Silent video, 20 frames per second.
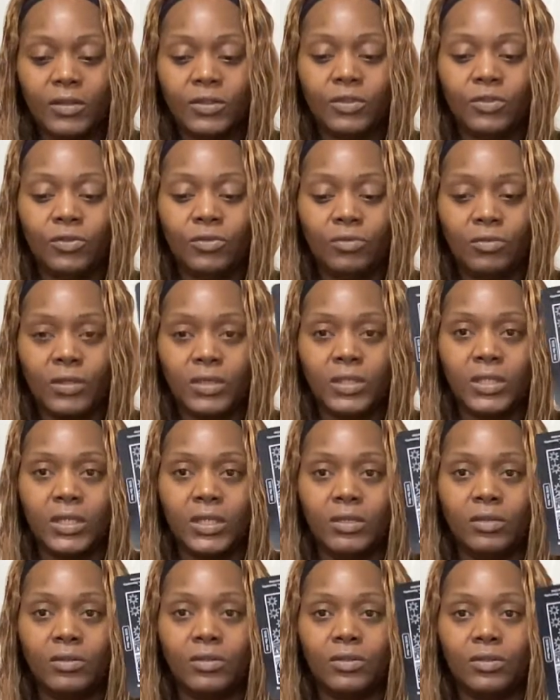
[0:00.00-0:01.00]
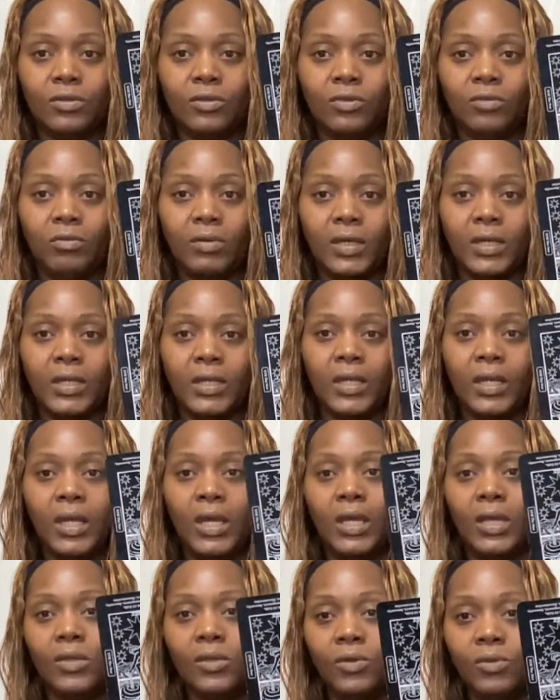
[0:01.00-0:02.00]
as you continue to do what
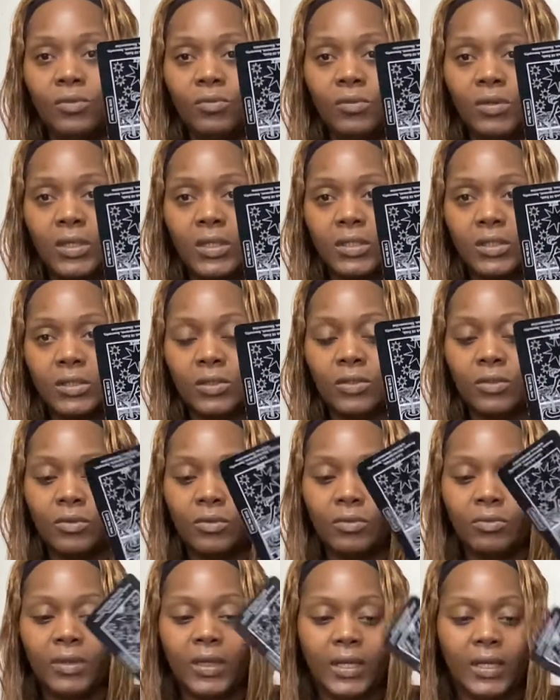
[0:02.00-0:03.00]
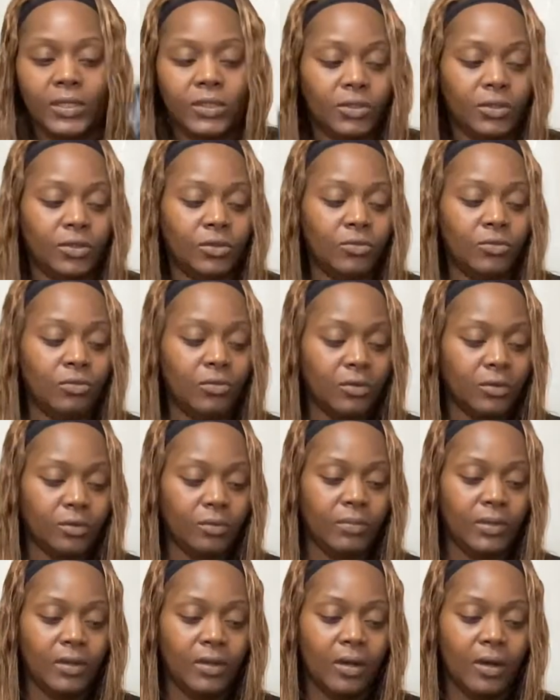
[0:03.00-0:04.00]
you need to do, Cancer, you're going to
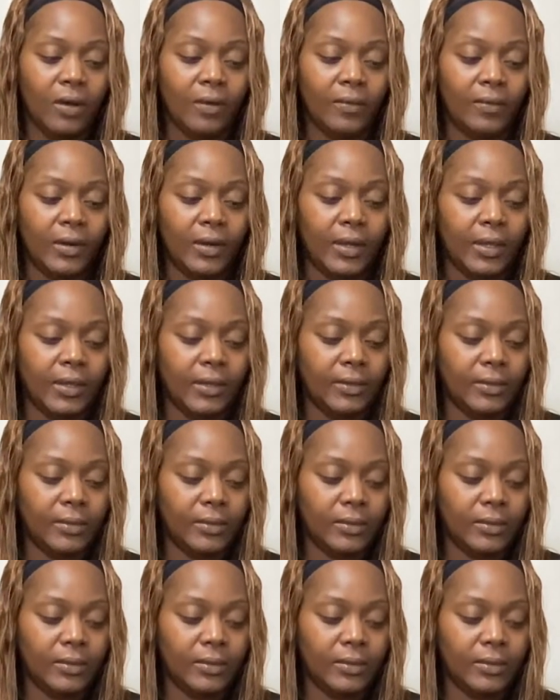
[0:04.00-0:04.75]
be all right.